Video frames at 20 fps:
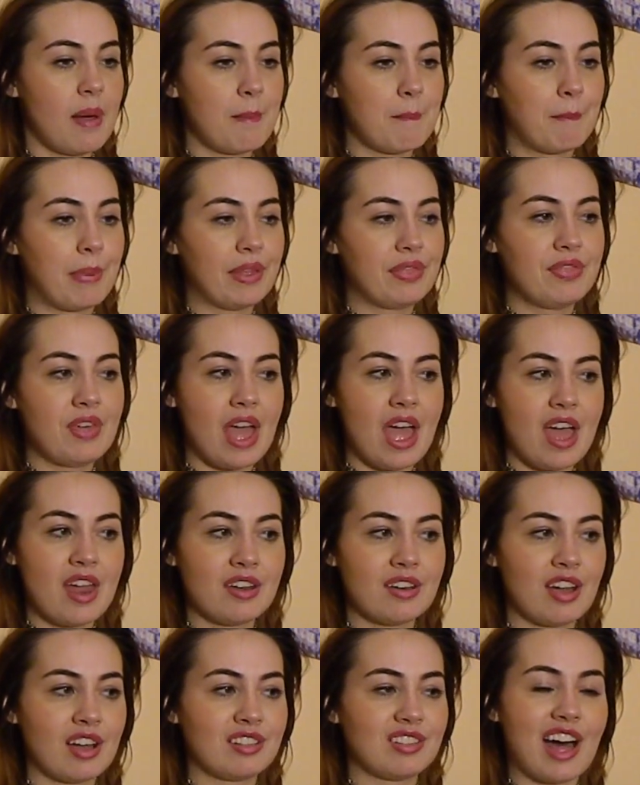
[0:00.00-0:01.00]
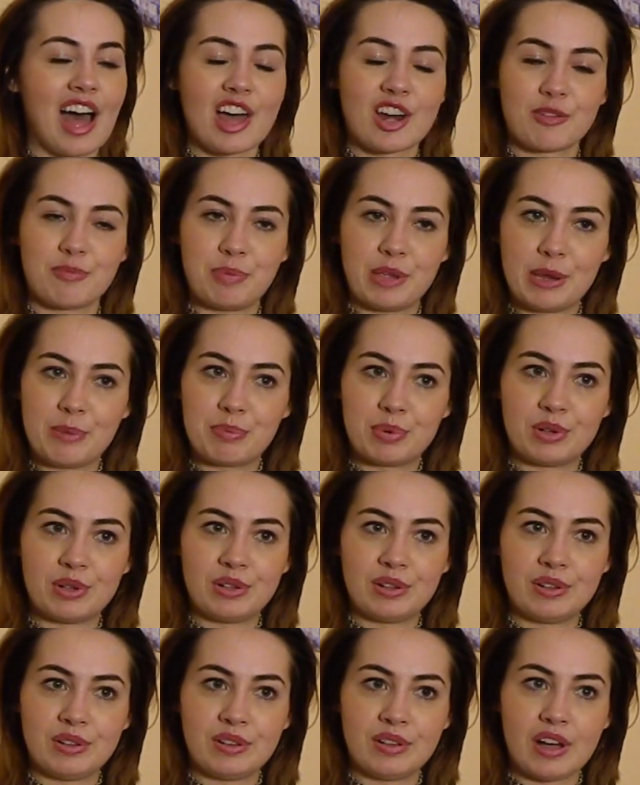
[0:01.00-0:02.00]
But then a lot of
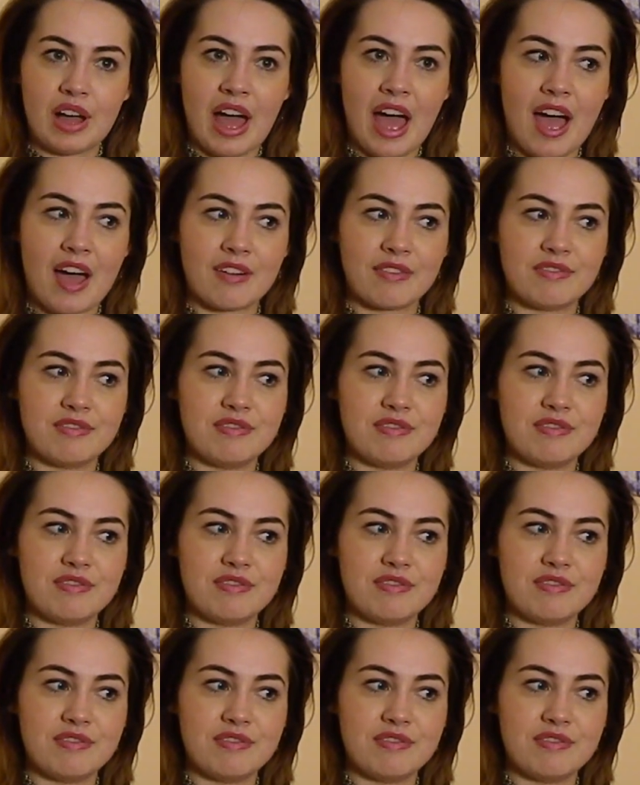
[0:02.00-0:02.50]
people have